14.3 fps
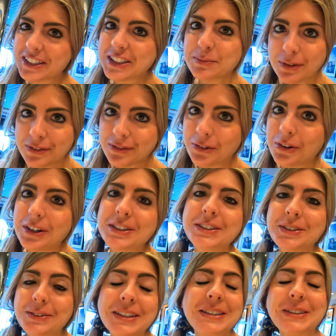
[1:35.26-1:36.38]
grits before,
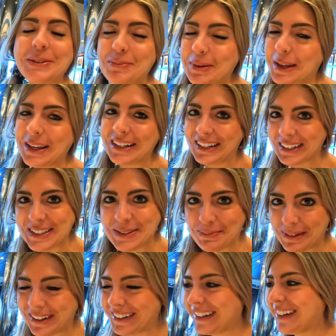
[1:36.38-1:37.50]
so this will be an
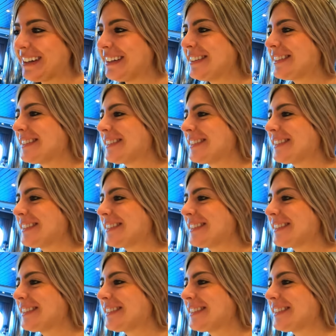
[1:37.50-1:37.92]
experience.